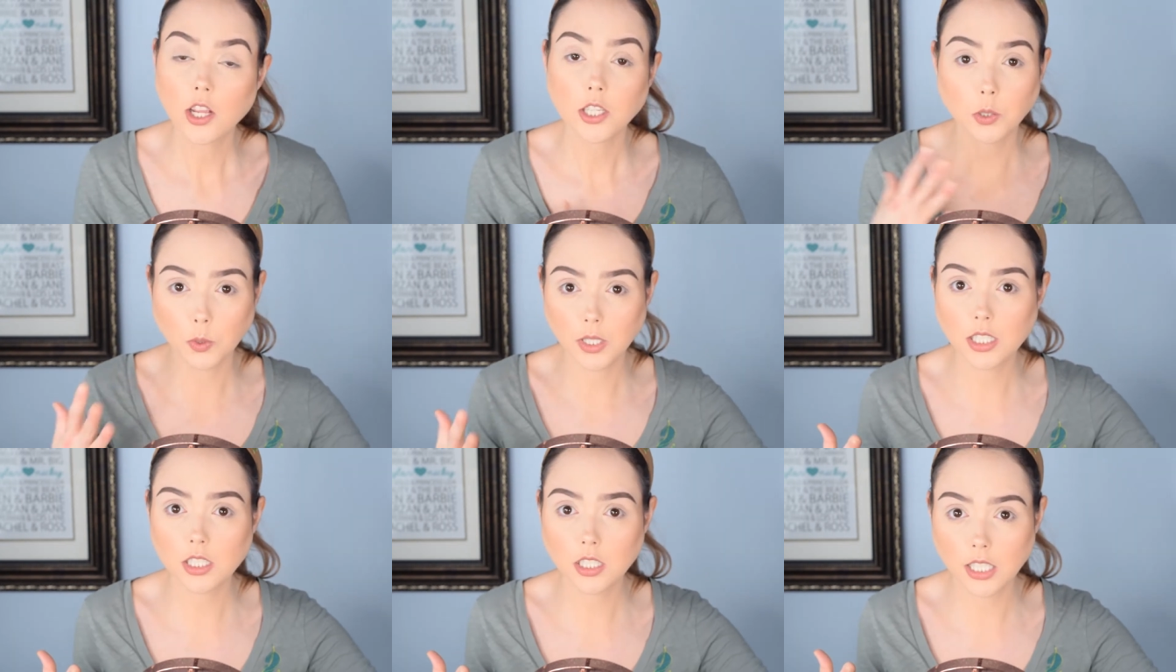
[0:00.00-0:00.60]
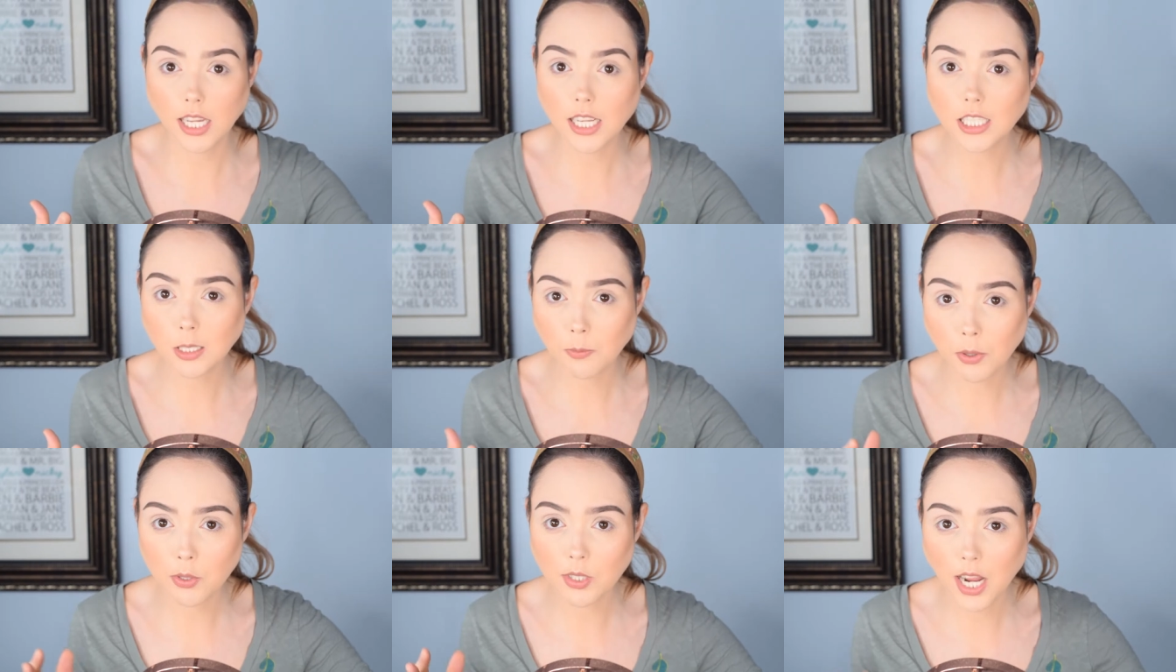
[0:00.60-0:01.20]
So it is
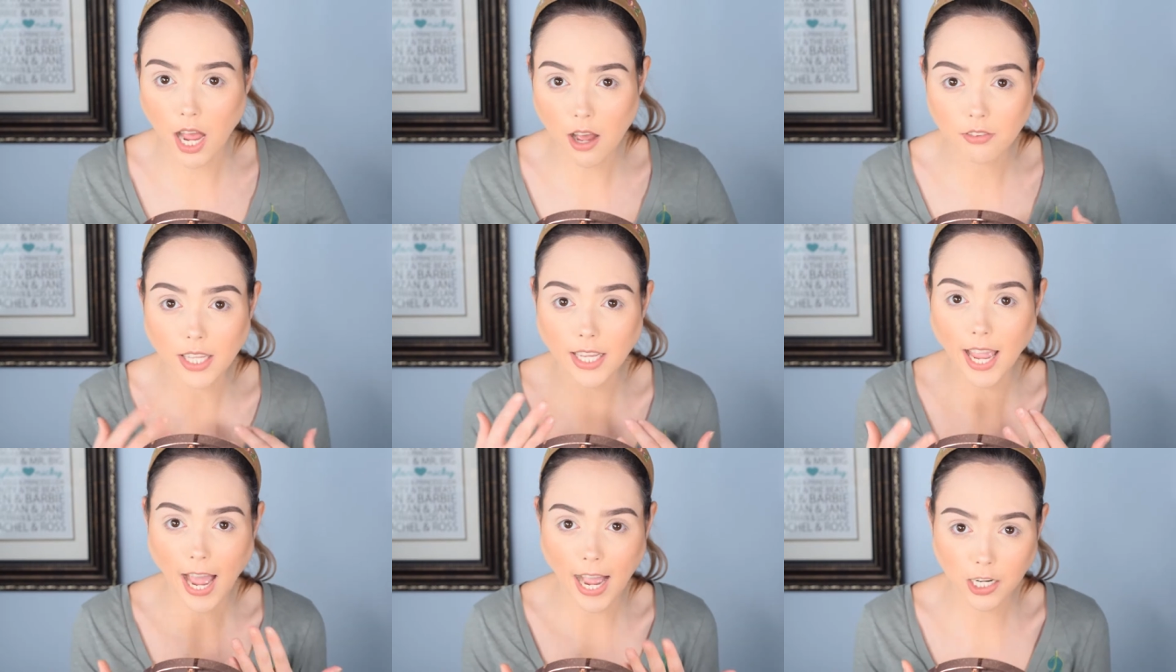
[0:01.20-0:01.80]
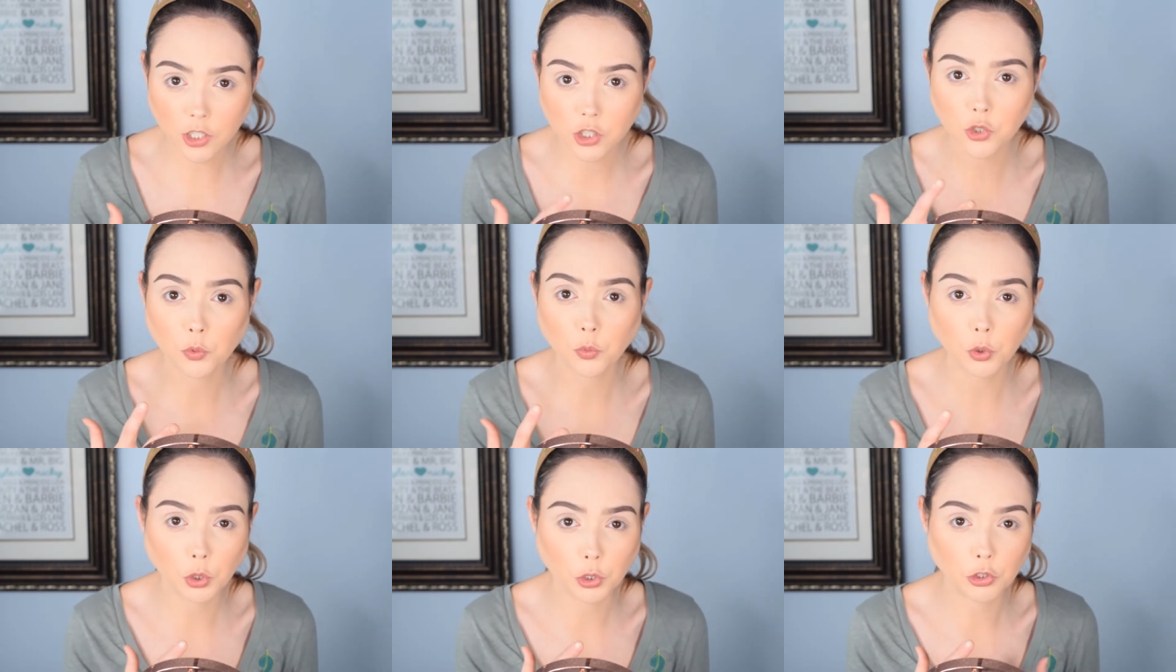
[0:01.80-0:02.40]
supposed to have like
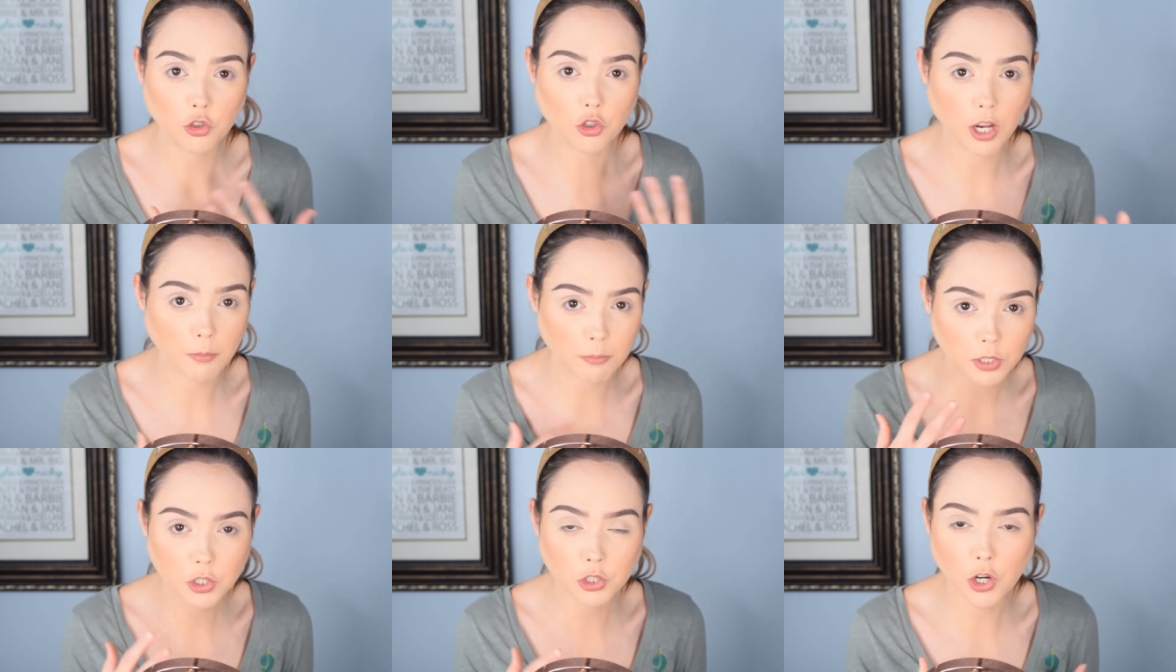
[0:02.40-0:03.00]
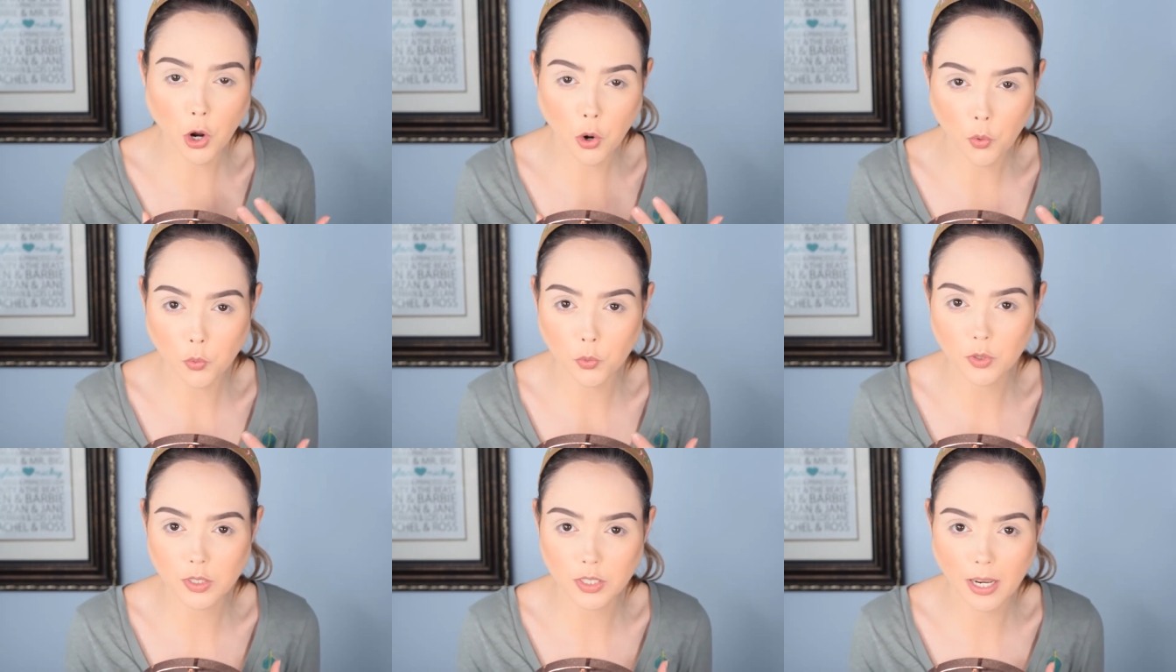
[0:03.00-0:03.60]
actual
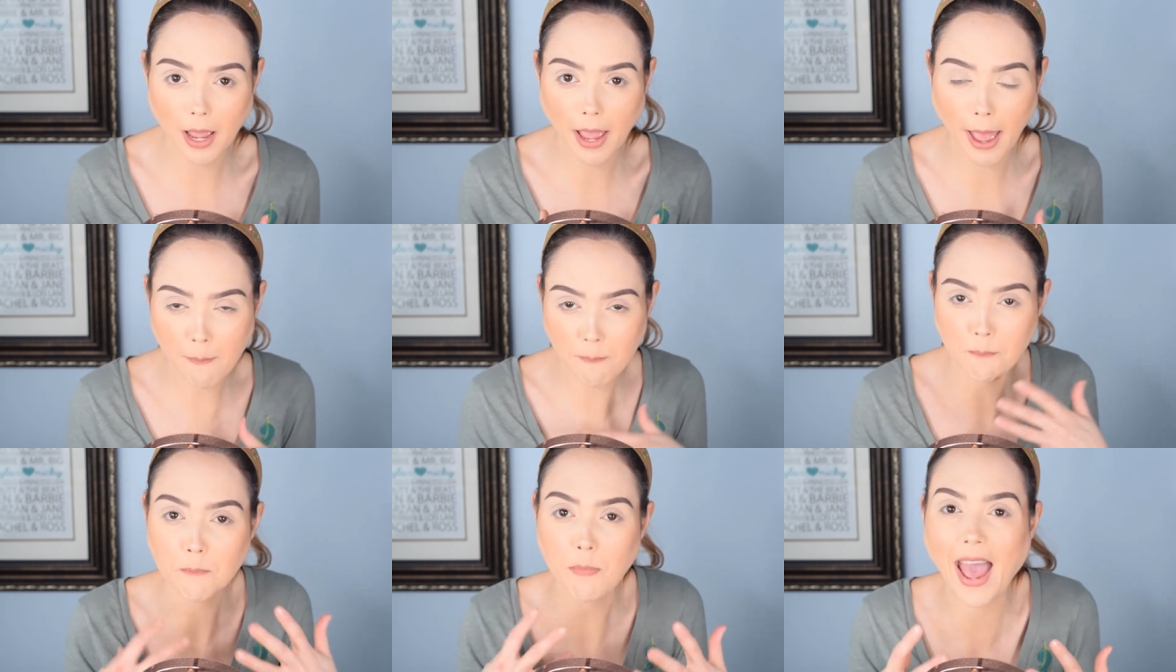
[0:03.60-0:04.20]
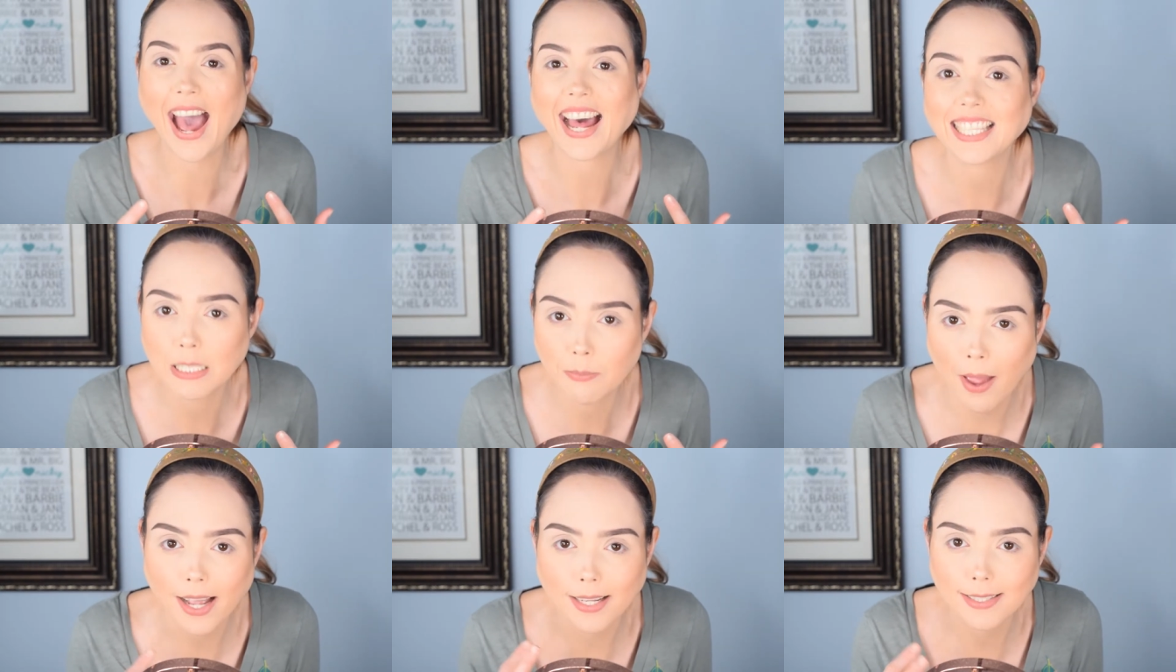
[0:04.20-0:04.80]
gemstone
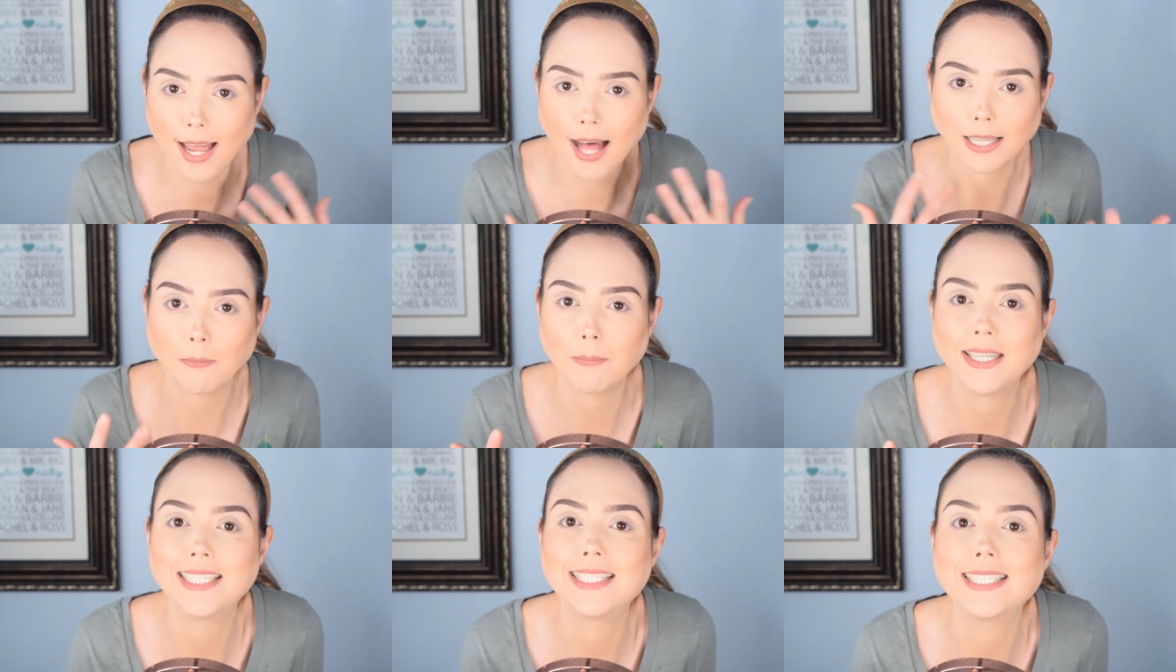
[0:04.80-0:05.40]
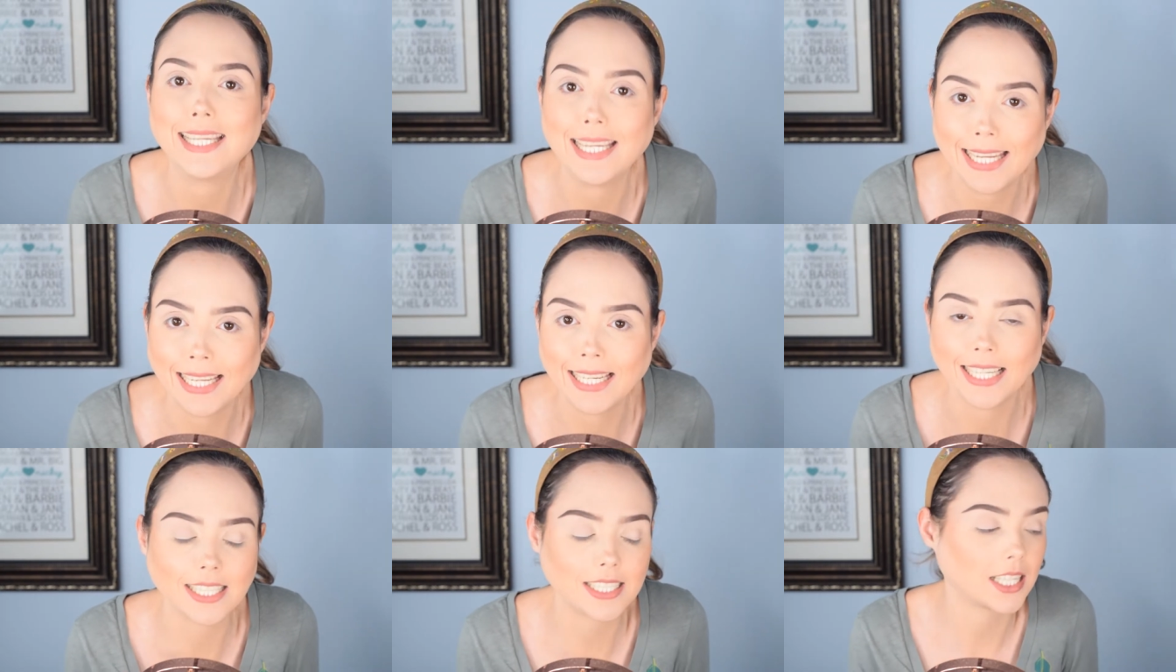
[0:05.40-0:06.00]
aspects, elements
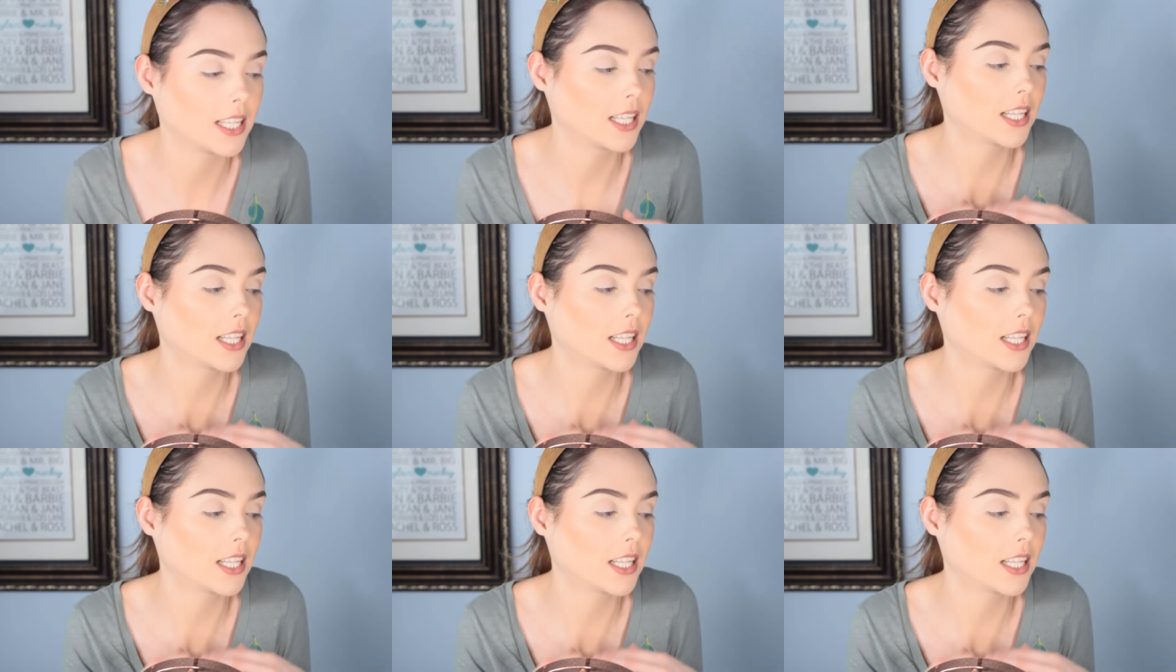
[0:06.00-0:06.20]
in it.